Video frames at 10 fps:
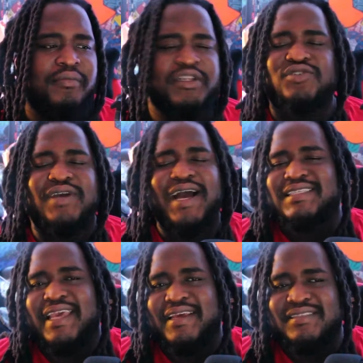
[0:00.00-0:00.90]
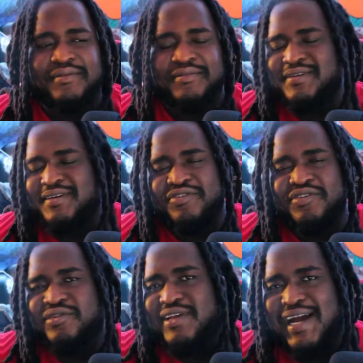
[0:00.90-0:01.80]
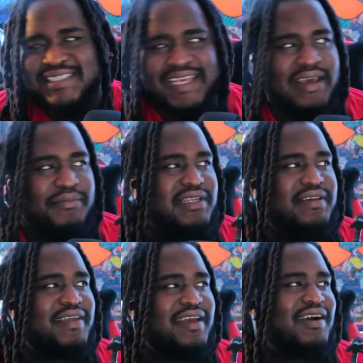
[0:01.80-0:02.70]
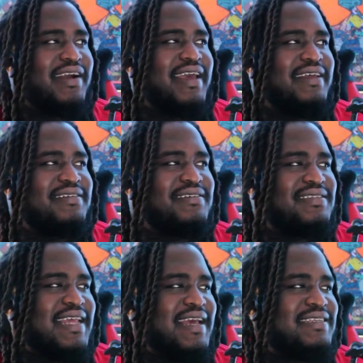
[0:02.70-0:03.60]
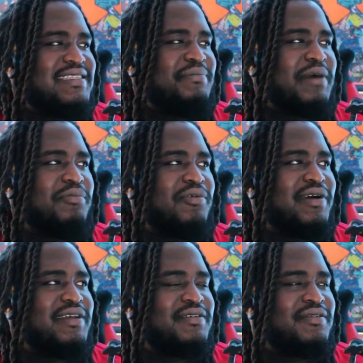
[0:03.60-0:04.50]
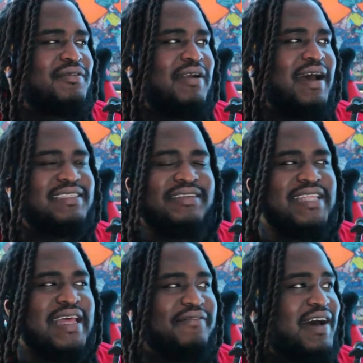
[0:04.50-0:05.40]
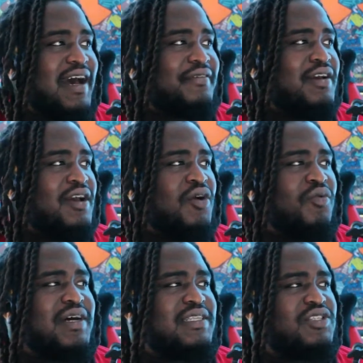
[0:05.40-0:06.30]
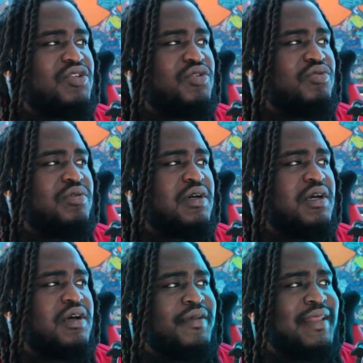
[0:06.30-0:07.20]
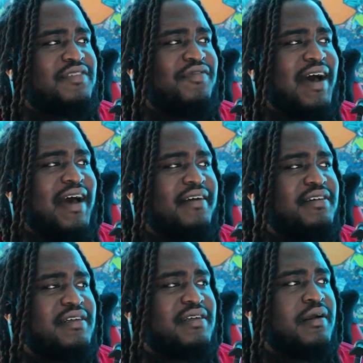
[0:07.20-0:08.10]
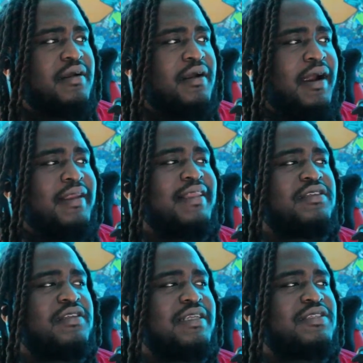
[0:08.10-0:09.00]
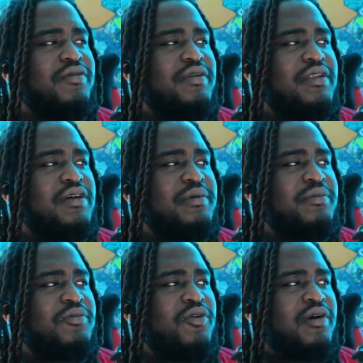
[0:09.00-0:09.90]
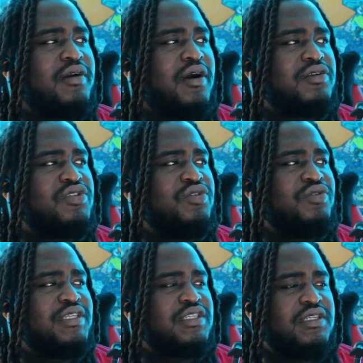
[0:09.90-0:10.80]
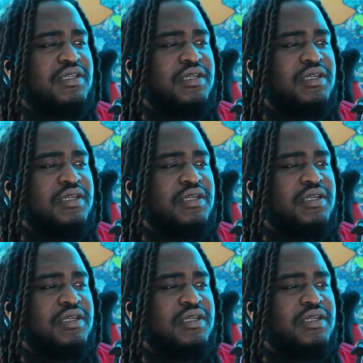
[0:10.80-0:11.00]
But a few of you guys can't believe that. Y'all can't stand to see my boy rise. What's that, 5? 1, 2, that's 5? All right, let's go with a little bit more cartoonish